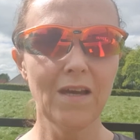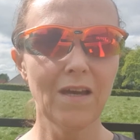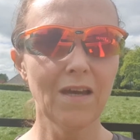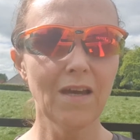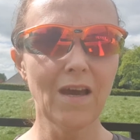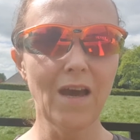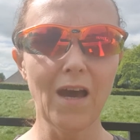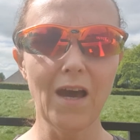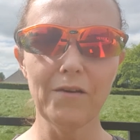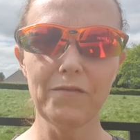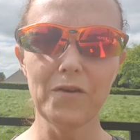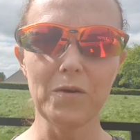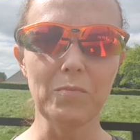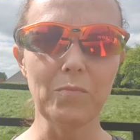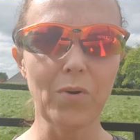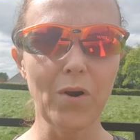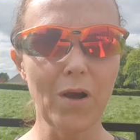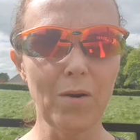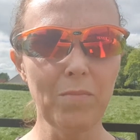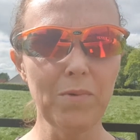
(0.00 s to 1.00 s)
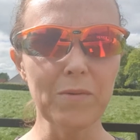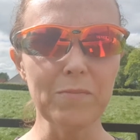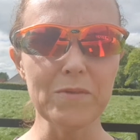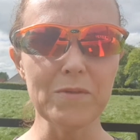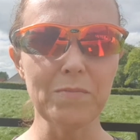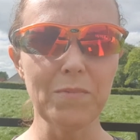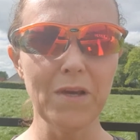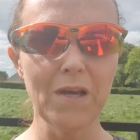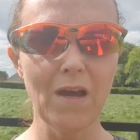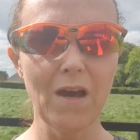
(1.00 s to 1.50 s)
calf, hip problems.
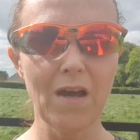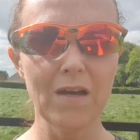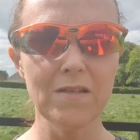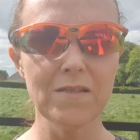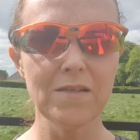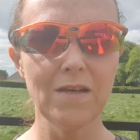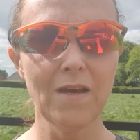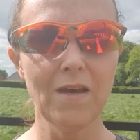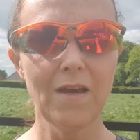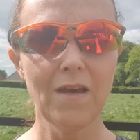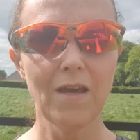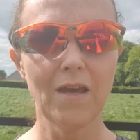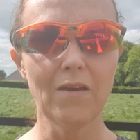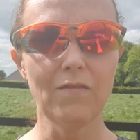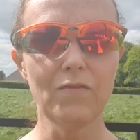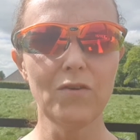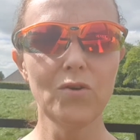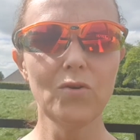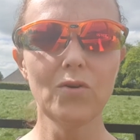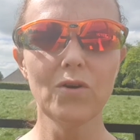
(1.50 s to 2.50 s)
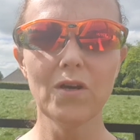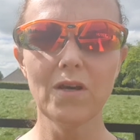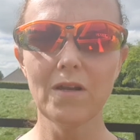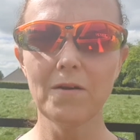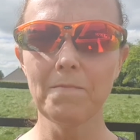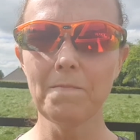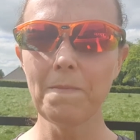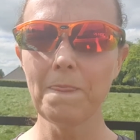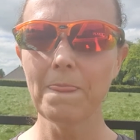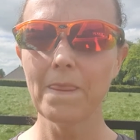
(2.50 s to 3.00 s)
Because if you can,